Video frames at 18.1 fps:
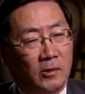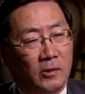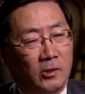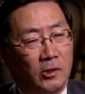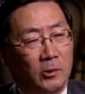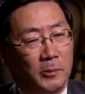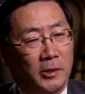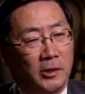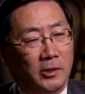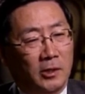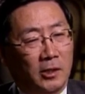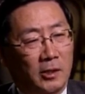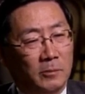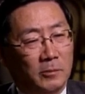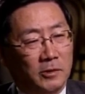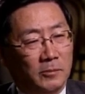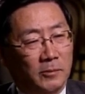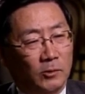You mean in
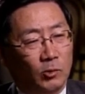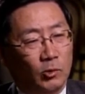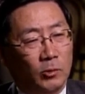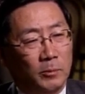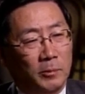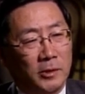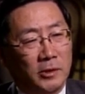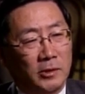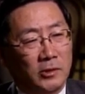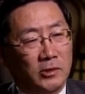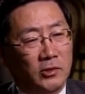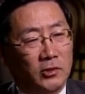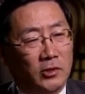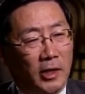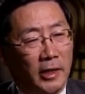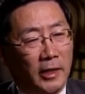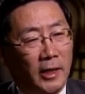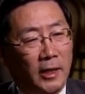terms of doing business in
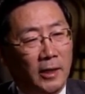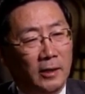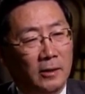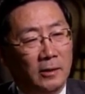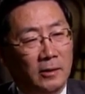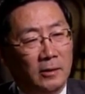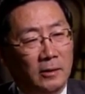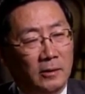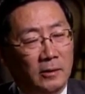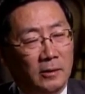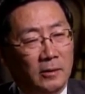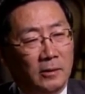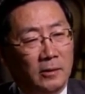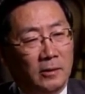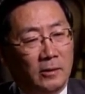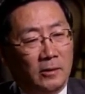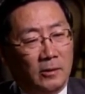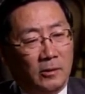China? Yeah.
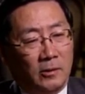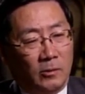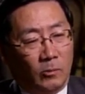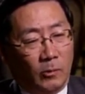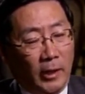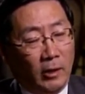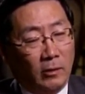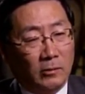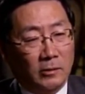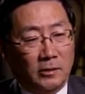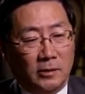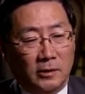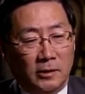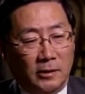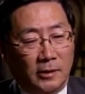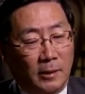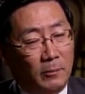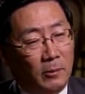Well,
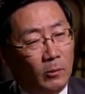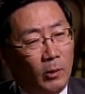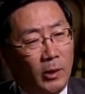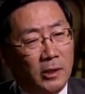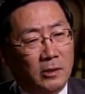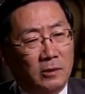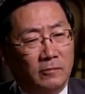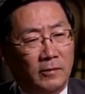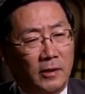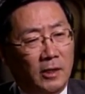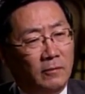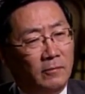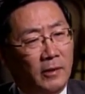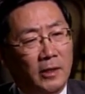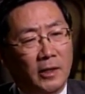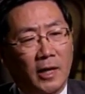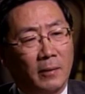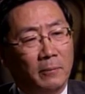the number one is very,
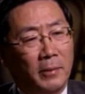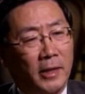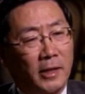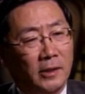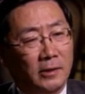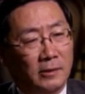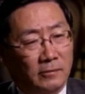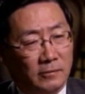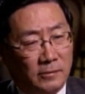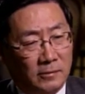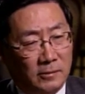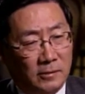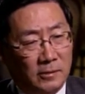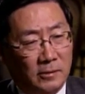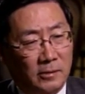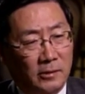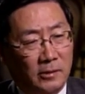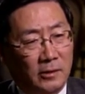very competitive.
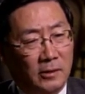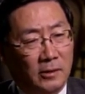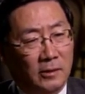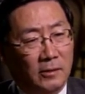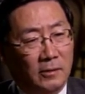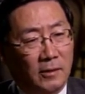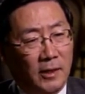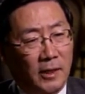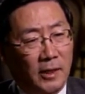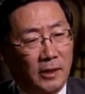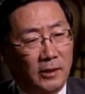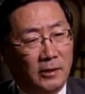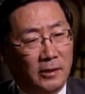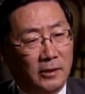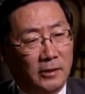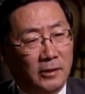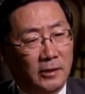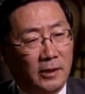You know, uh,
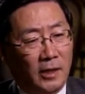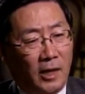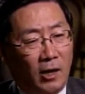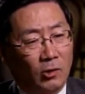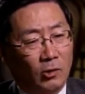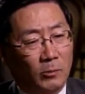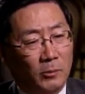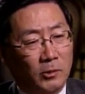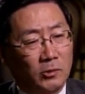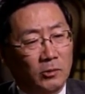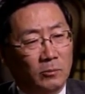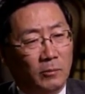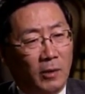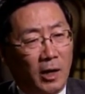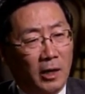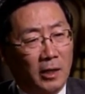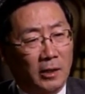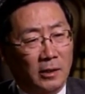in, in, the automotive
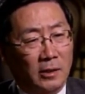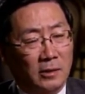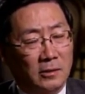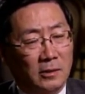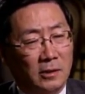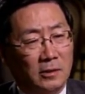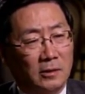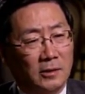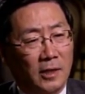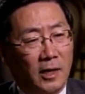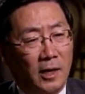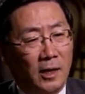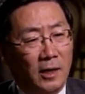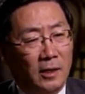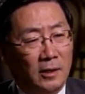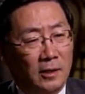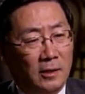market, there's uh,